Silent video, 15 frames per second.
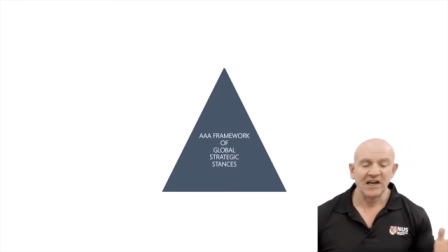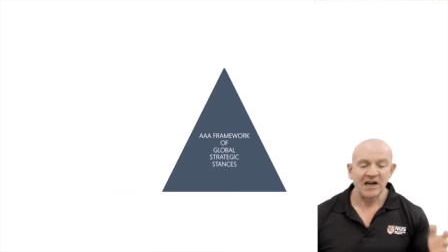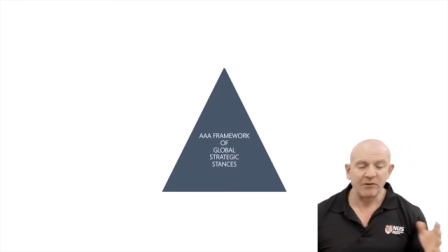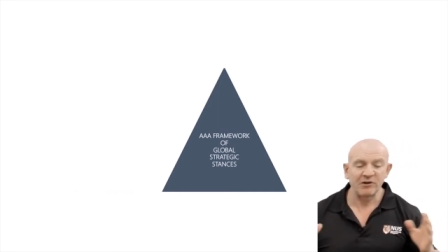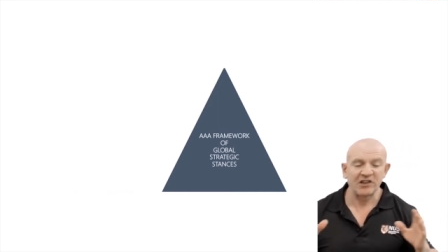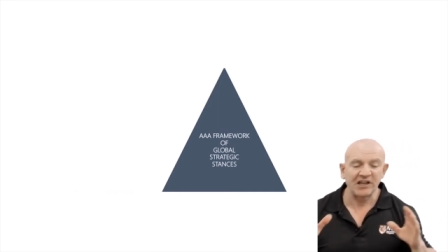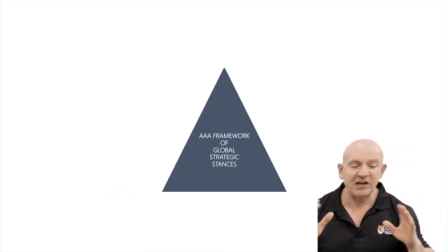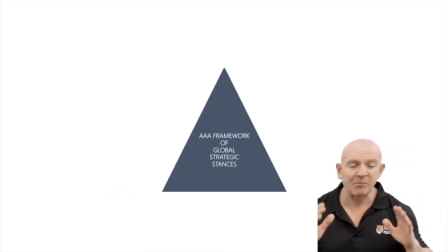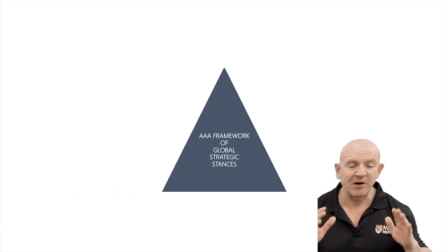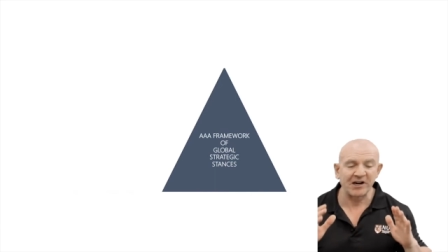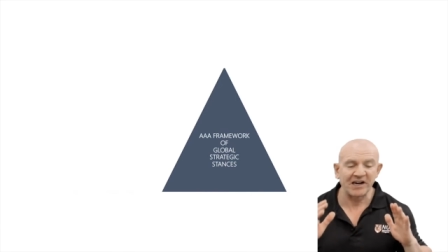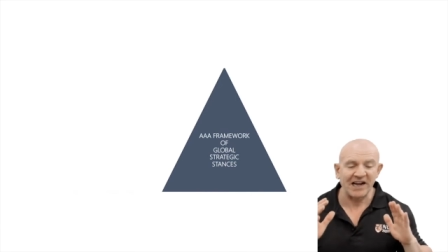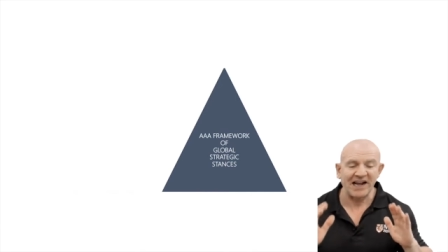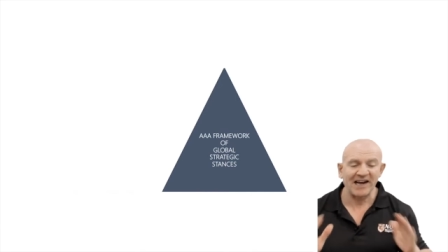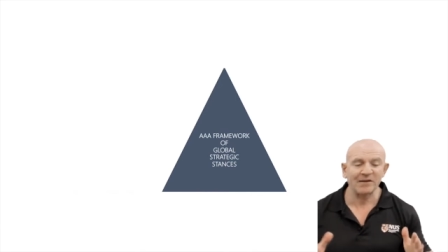if we think about
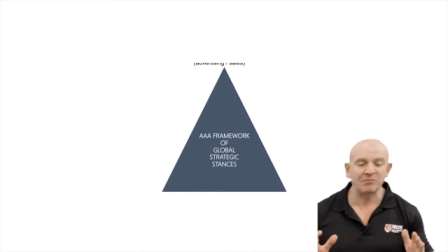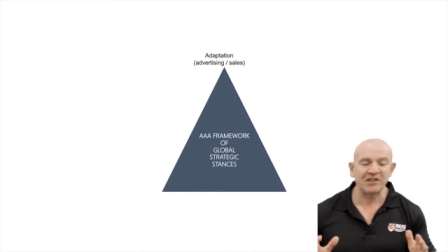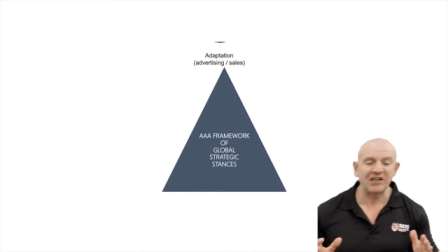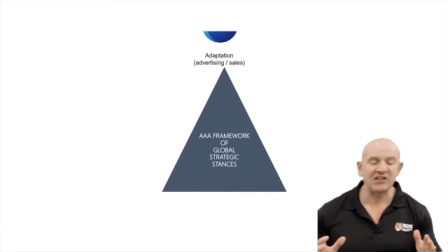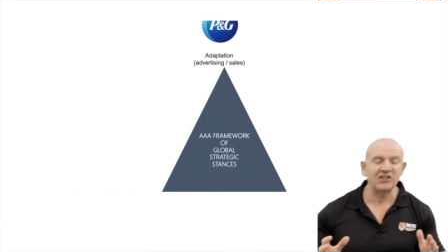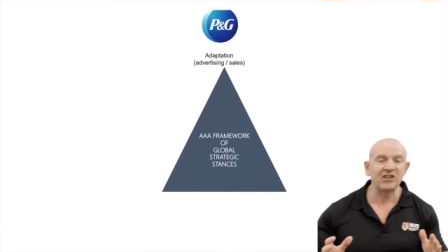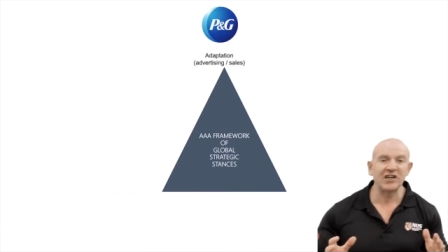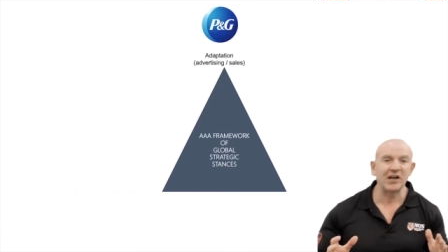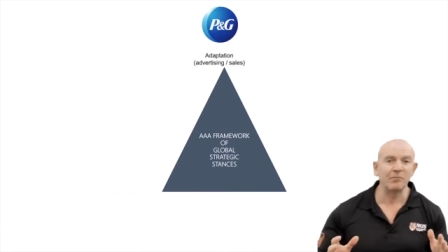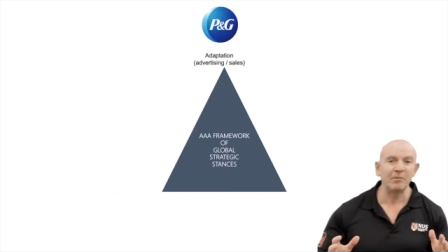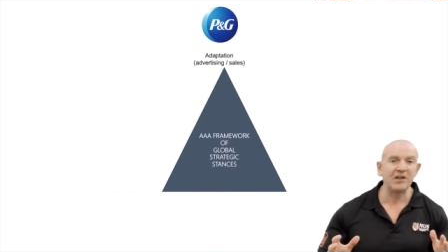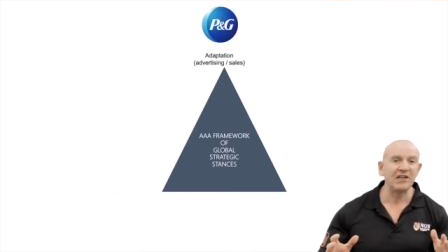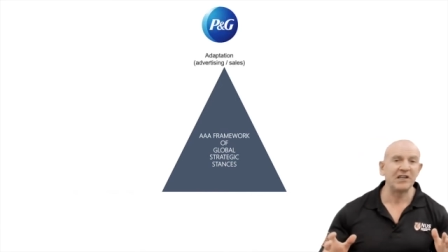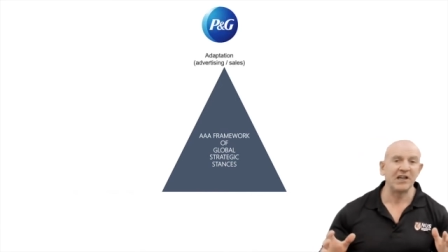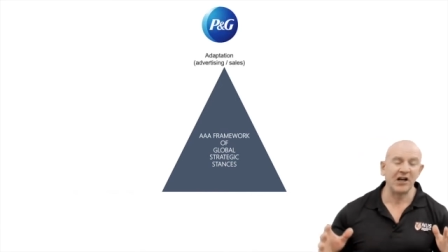an adaptation company,